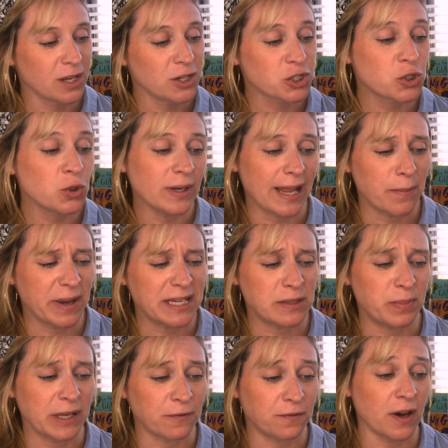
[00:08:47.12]
Snotlout made a
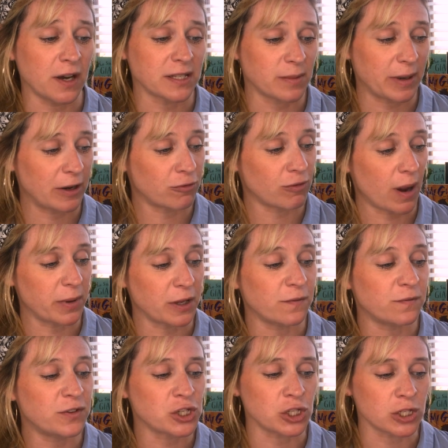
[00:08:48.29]
big fuss about grabbing a
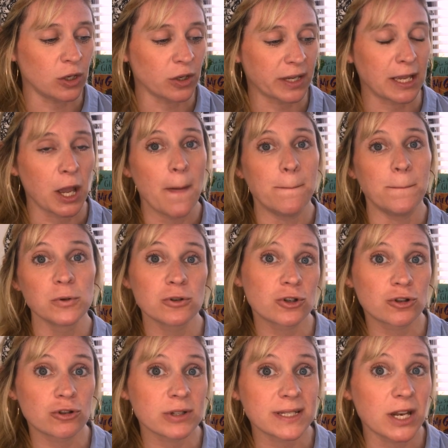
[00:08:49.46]
vicious-looking,
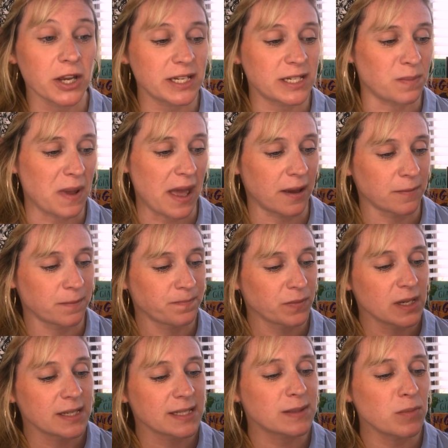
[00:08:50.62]
monstrous nightmare,
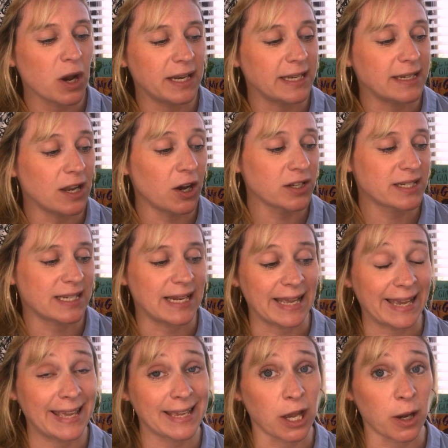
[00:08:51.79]
smiling nastily at
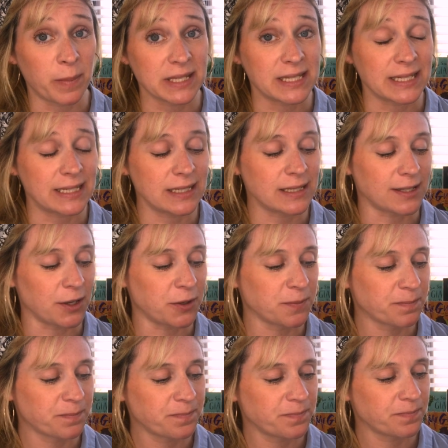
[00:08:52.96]
Hiccup as he did so.
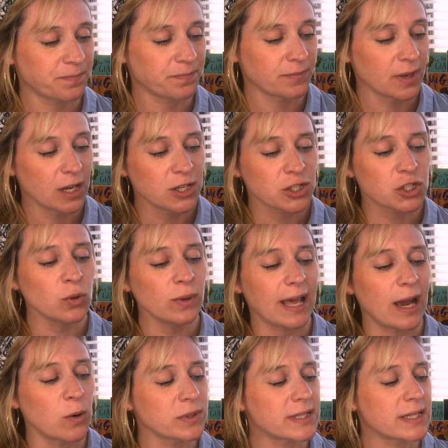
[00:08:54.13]

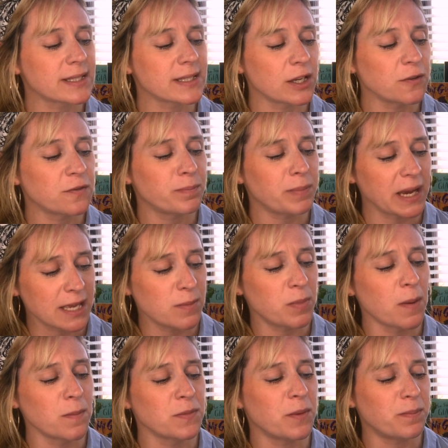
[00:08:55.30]
Snotlout was the son of
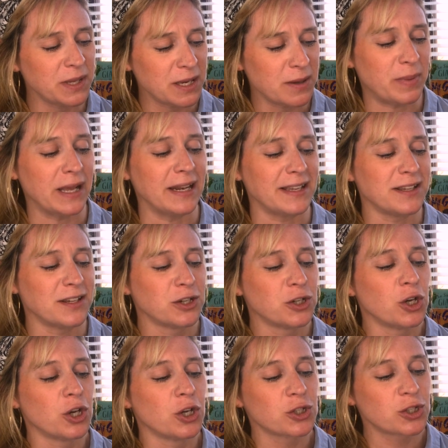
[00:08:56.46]
Baggybum the Beerbelly,
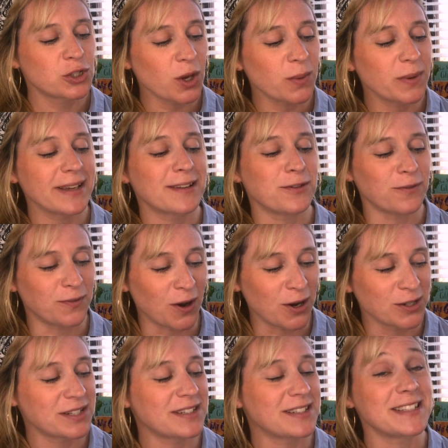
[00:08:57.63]
Stoic the
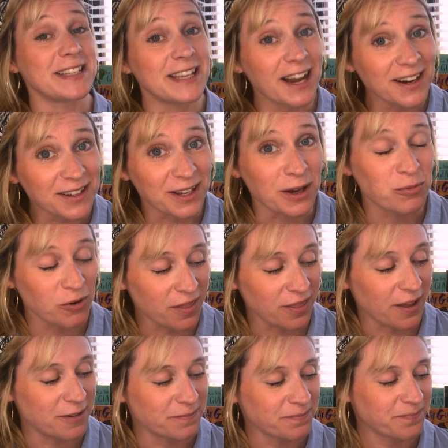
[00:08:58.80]
Vast's younger brother.